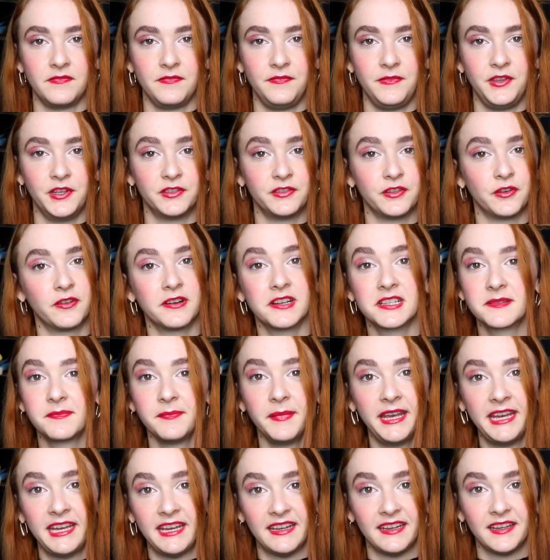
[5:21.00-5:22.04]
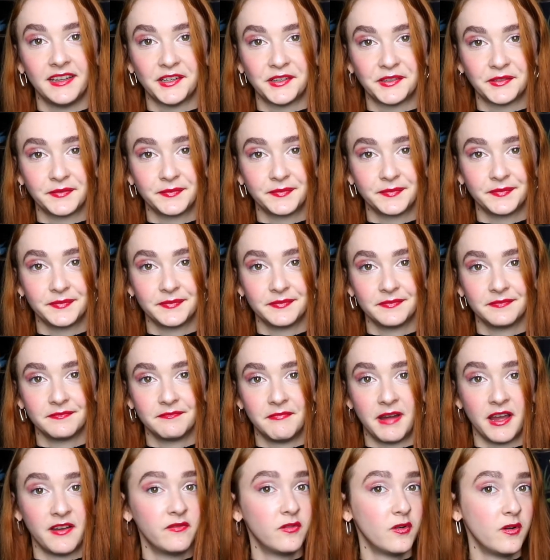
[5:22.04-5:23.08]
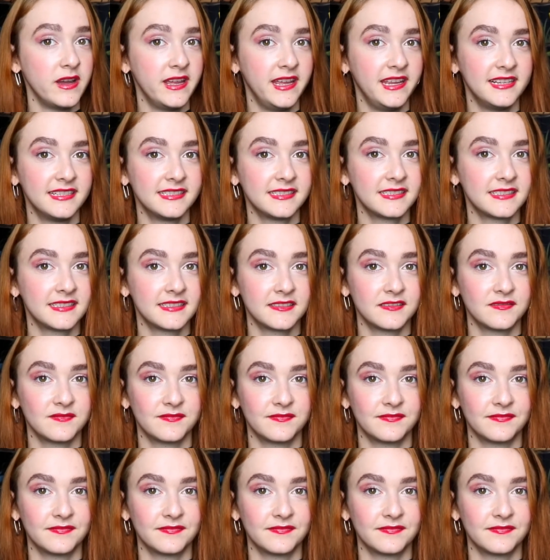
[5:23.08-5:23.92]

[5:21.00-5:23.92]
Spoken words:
You'll notice me, my voice,